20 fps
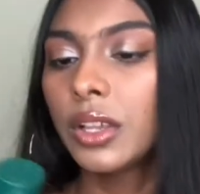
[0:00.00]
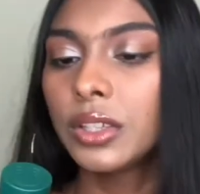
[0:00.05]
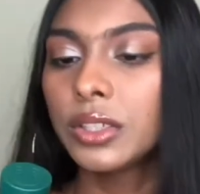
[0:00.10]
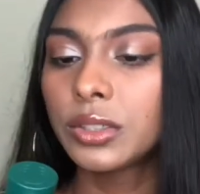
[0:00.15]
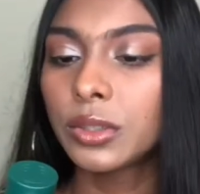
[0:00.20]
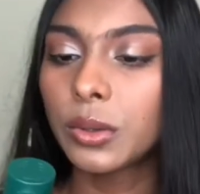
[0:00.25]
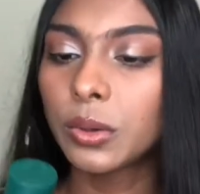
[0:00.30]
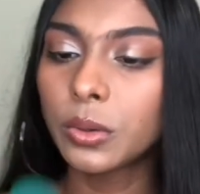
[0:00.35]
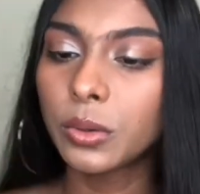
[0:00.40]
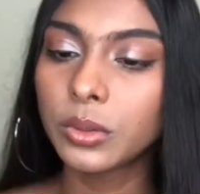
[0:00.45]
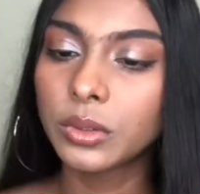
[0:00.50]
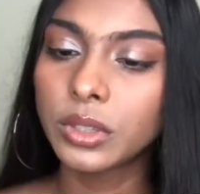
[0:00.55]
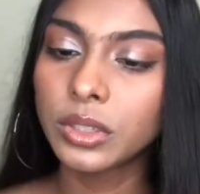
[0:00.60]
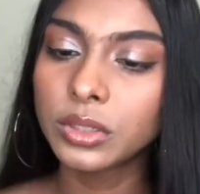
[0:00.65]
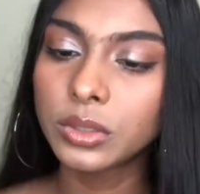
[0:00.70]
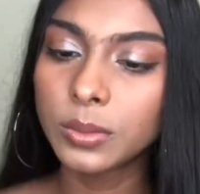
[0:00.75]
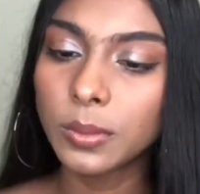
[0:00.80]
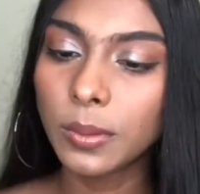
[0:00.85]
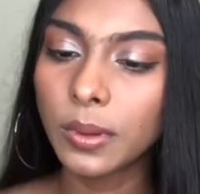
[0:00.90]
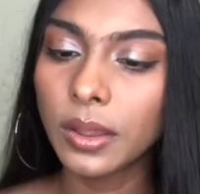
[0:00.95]
So
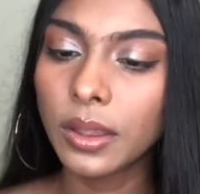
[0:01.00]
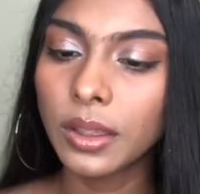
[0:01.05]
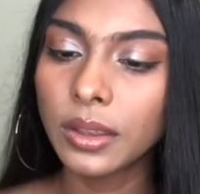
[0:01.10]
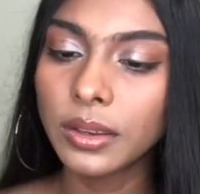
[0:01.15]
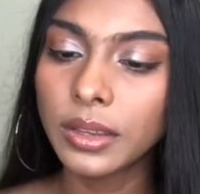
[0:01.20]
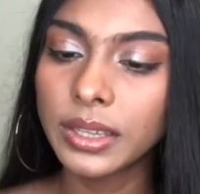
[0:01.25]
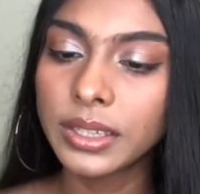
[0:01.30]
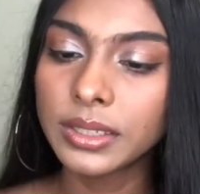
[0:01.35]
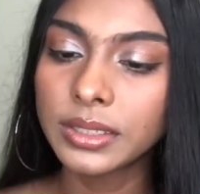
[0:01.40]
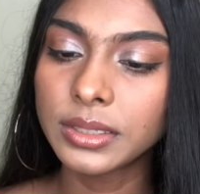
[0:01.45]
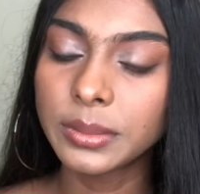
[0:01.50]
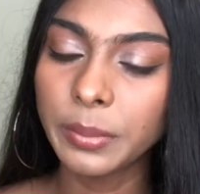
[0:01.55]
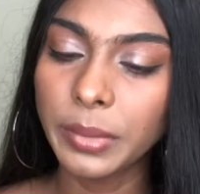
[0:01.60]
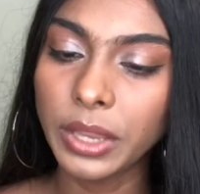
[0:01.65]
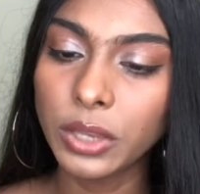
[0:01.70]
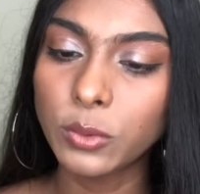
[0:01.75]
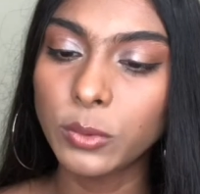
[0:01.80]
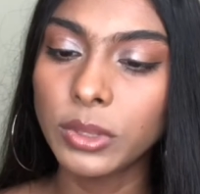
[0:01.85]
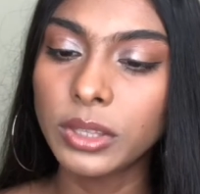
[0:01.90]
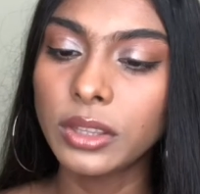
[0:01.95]
this one is
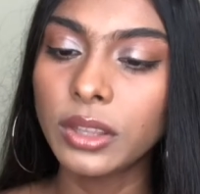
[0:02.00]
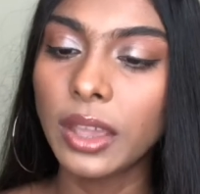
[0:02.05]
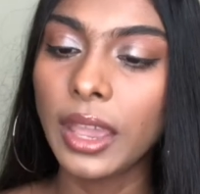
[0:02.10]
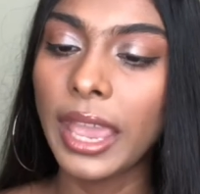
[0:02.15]
made with